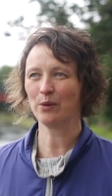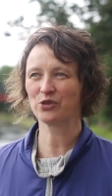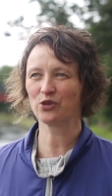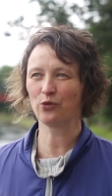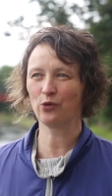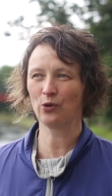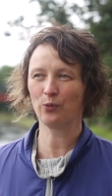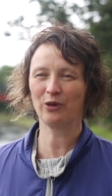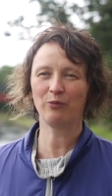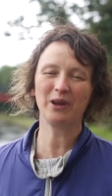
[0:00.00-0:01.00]

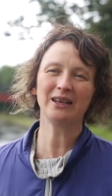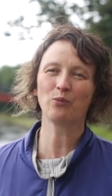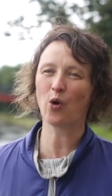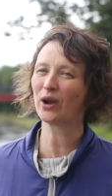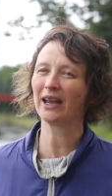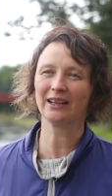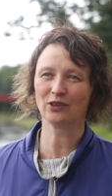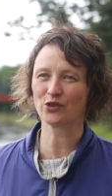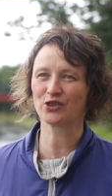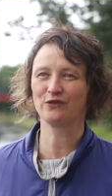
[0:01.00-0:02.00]
So we've been walking
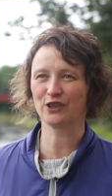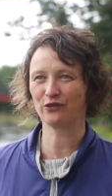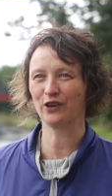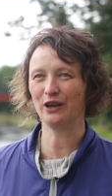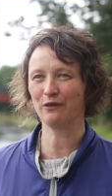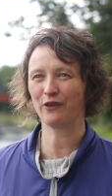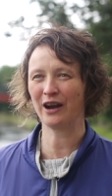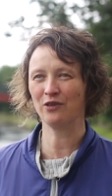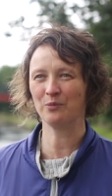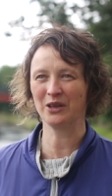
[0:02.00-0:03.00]
in lots of different
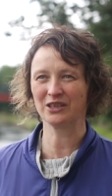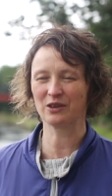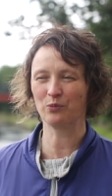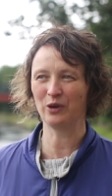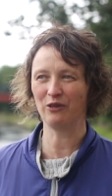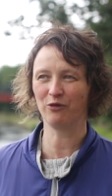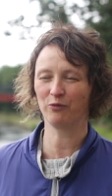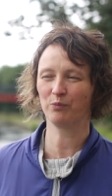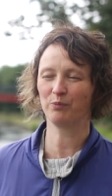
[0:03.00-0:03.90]
environments and we've